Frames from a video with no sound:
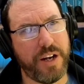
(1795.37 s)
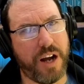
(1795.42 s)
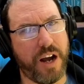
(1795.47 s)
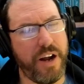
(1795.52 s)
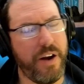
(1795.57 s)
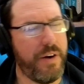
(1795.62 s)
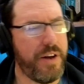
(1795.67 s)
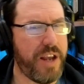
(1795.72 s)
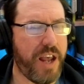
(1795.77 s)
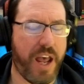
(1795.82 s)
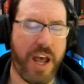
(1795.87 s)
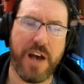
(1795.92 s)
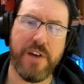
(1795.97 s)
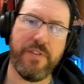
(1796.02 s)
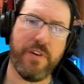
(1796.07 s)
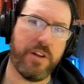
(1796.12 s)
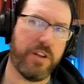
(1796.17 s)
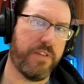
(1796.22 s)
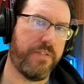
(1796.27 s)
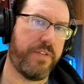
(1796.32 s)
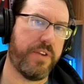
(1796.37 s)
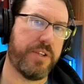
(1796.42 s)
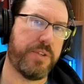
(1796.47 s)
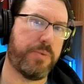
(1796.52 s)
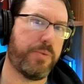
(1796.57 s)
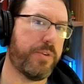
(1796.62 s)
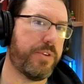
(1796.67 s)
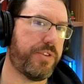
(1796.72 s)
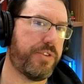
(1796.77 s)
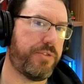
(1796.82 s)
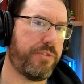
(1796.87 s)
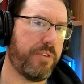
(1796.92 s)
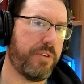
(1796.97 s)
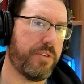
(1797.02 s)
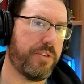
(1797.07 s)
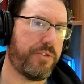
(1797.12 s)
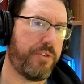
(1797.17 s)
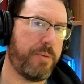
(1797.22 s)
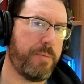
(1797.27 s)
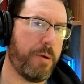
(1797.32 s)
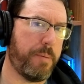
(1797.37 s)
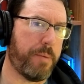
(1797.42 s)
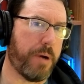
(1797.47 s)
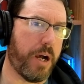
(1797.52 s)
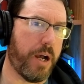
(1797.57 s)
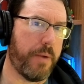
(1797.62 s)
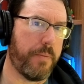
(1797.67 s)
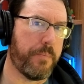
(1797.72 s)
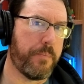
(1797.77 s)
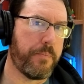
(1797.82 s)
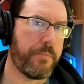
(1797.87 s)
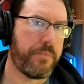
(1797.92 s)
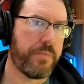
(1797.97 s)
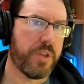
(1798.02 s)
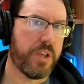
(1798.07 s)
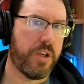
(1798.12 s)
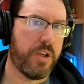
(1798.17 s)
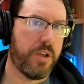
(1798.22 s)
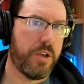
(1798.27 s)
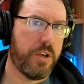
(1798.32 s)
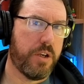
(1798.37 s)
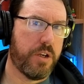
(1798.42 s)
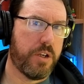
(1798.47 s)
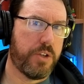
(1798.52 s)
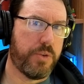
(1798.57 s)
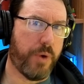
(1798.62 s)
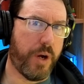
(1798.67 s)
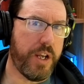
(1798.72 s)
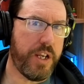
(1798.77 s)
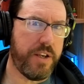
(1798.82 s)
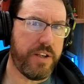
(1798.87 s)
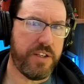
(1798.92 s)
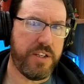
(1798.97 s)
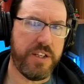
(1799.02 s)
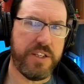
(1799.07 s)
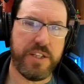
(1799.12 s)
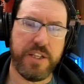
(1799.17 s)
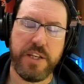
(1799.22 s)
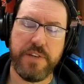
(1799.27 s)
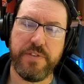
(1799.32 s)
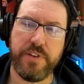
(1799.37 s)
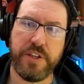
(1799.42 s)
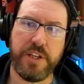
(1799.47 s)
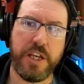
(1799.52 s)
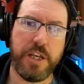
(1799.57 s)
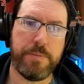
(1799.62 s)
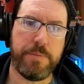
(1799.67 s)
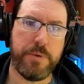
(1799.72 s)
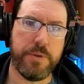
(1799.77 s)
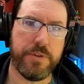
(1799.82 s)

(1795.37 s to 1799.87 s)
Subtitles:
I already have all of this with StreamerBot. Do I need to even keep using